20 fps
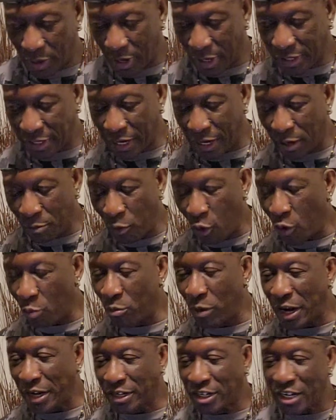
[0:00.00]
I'll tell about
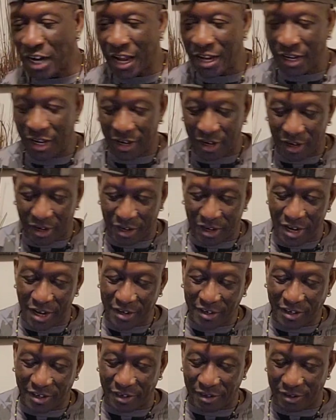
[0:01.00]
my channel.
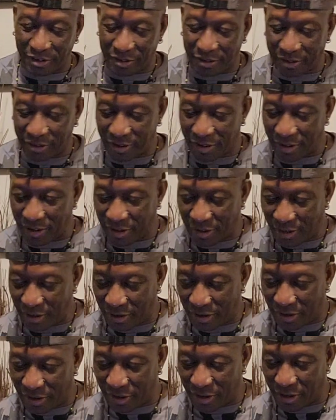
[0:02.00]
Listen.
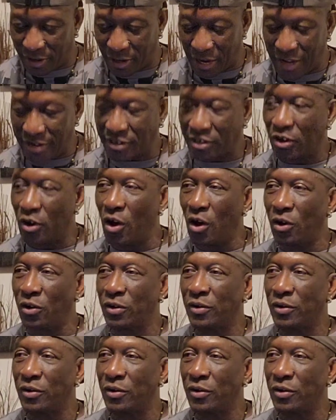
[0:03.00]
Let's go.